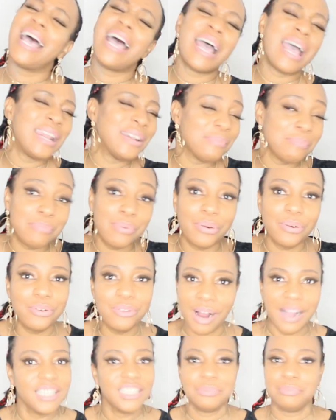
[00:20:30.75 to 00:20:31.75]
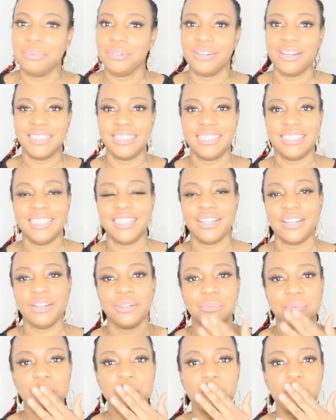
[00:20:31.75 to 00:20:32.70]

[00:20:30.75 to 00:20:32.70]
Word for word: and a prosperous year.